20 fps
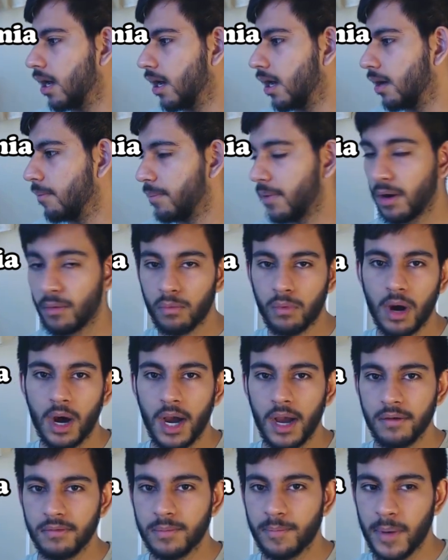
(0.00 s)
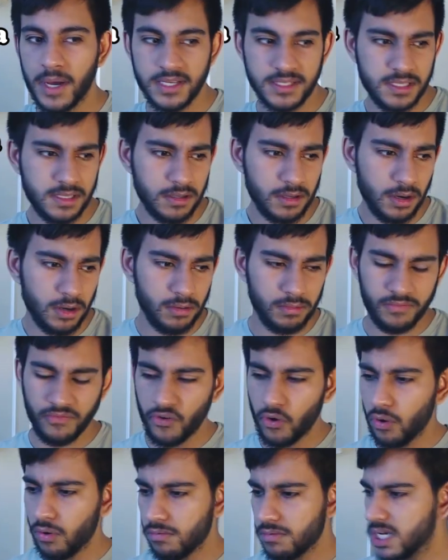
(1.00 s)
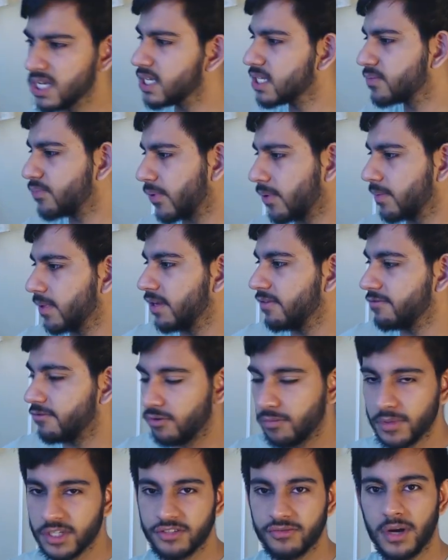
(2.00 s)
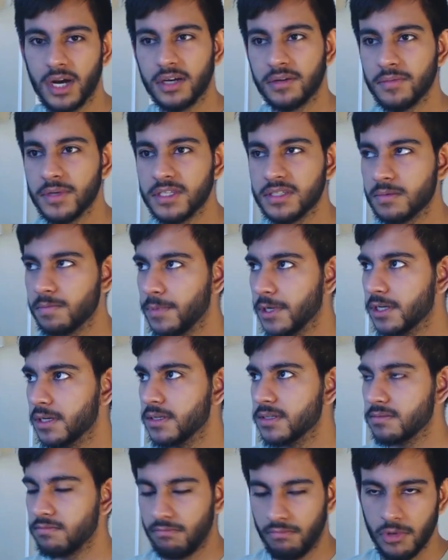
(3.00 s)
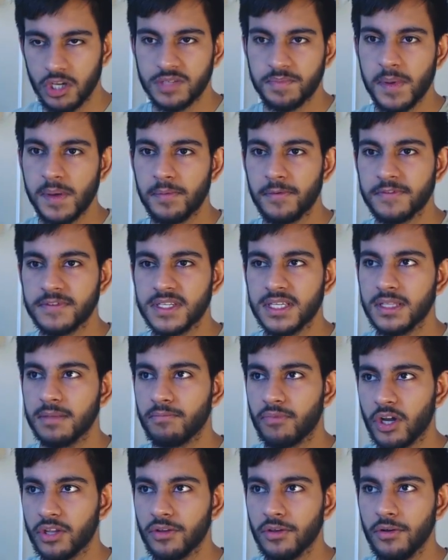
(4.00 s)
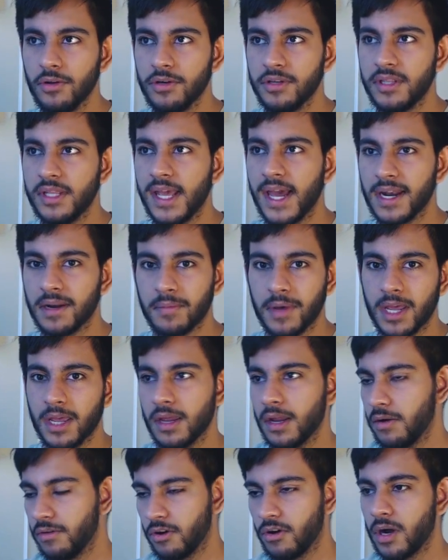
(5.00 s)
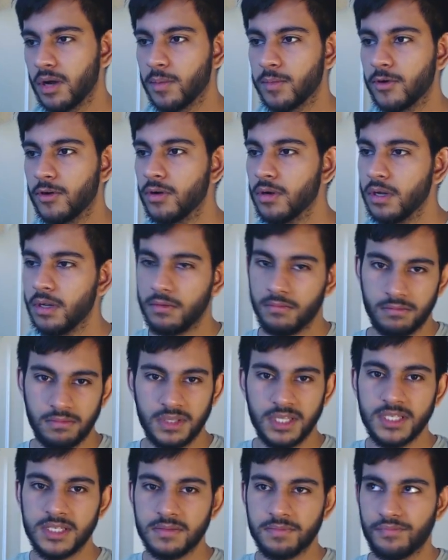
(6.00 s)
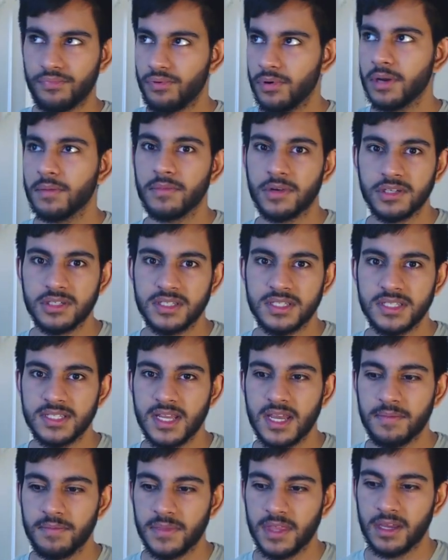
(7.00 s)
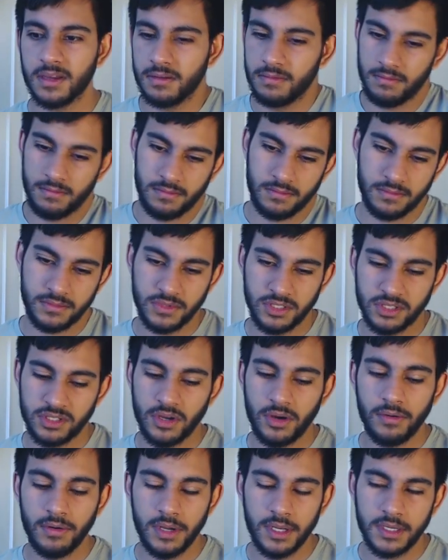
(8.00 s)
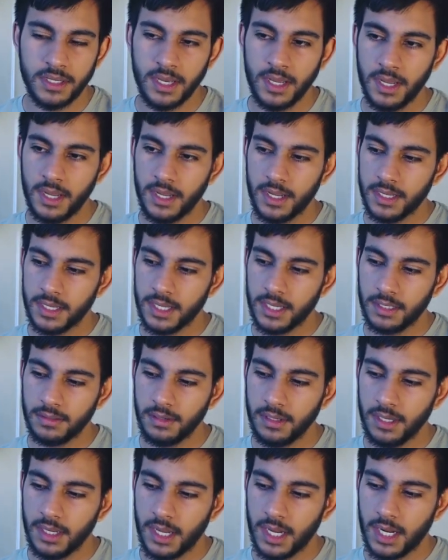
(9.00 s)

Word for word: Uh, but what I would personally go for is probably Fullmetal Alchemist because most people have seen Brotherhood, the anime, incredible. This is pretty much the same thing. Just go ahead. Yeah,